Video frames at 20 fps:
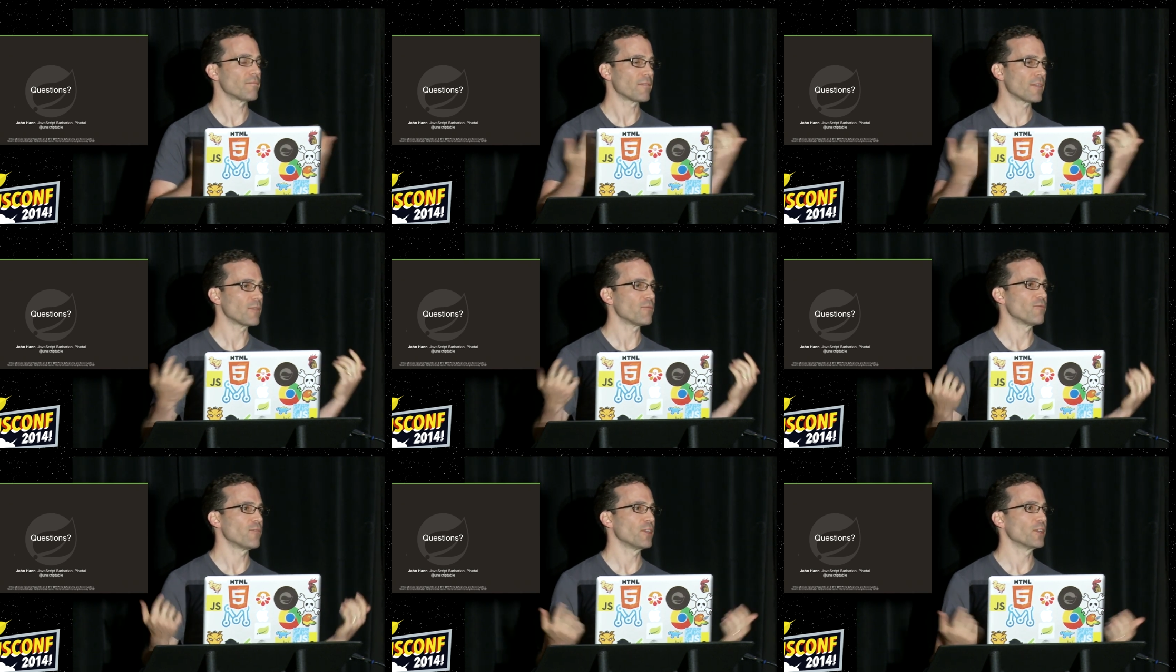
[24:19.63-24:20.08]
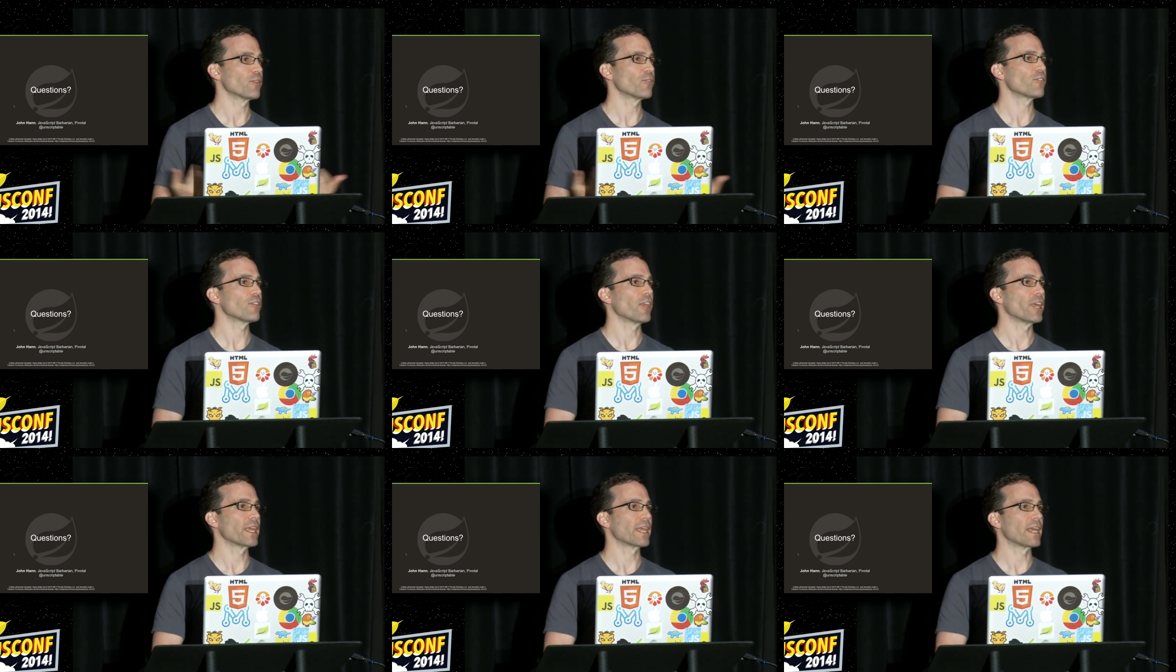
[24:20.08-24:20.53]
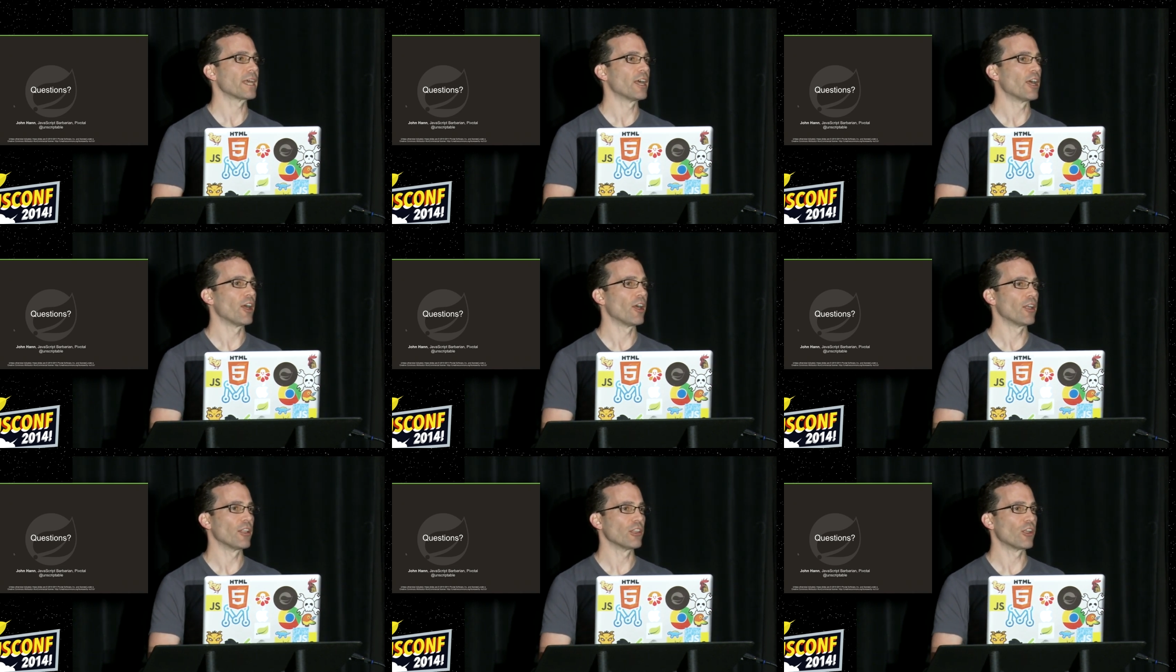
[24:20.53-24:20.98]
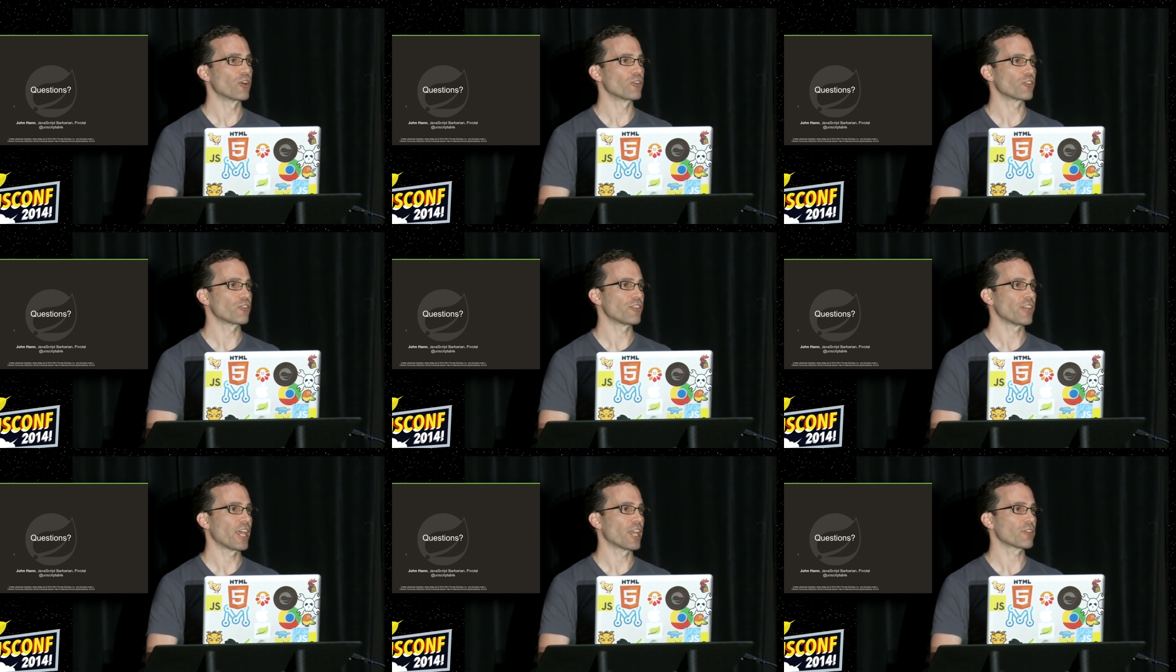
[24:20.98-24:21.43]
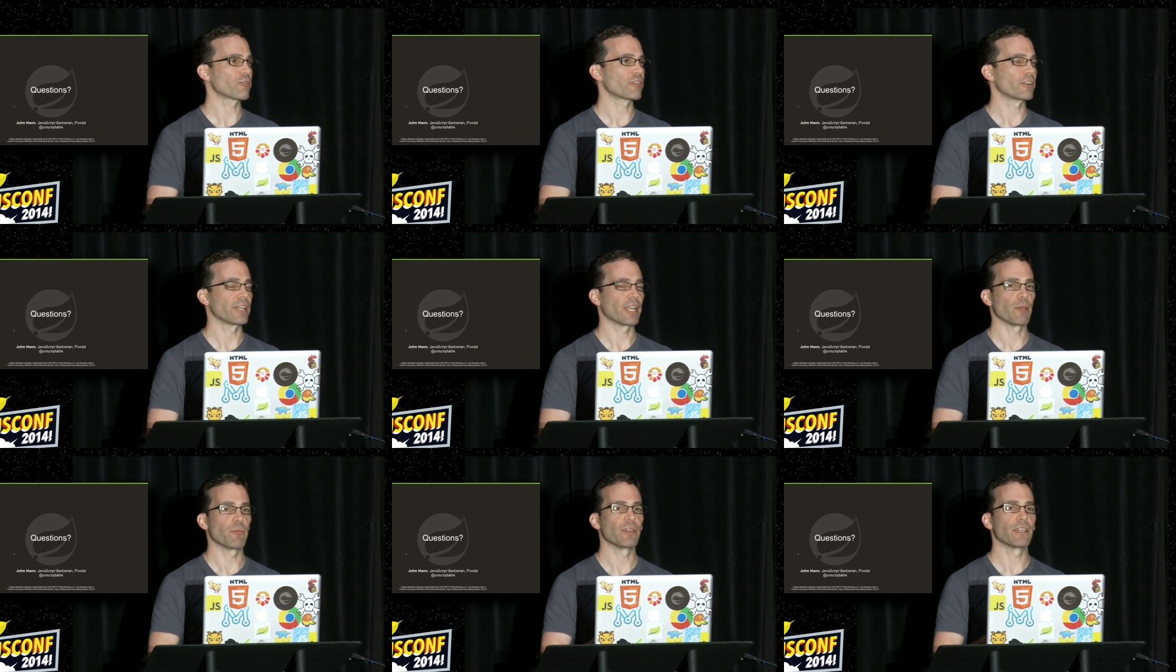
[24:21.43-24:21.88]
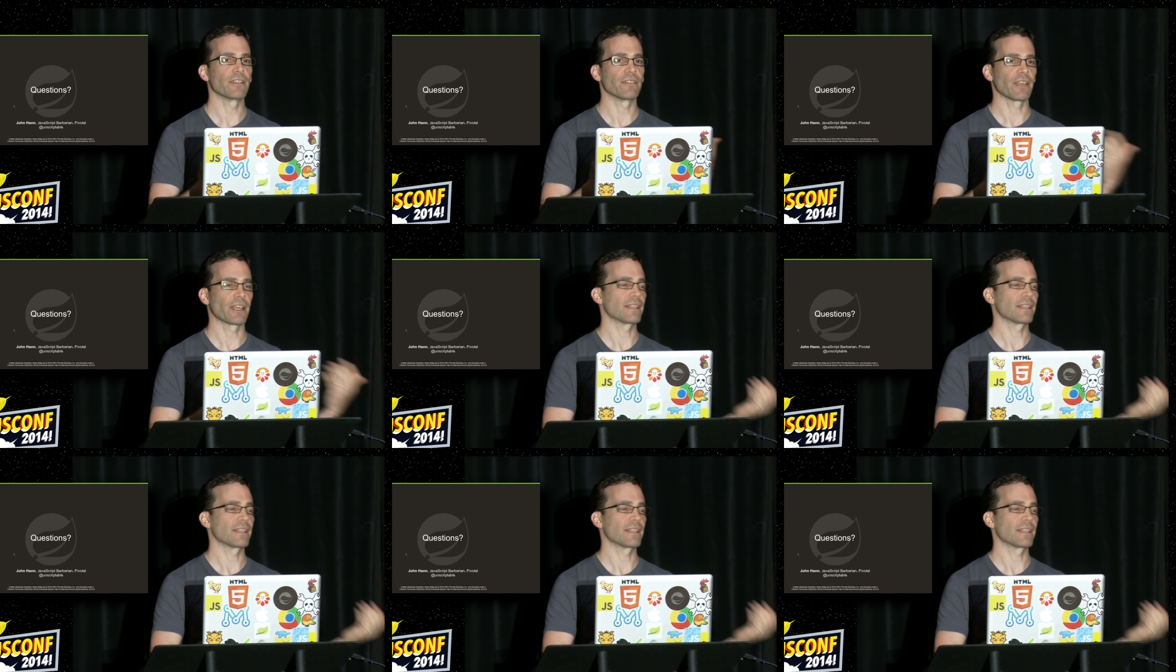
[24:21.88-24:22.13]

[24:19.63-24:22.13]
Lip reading: It feels like a larger task right now because,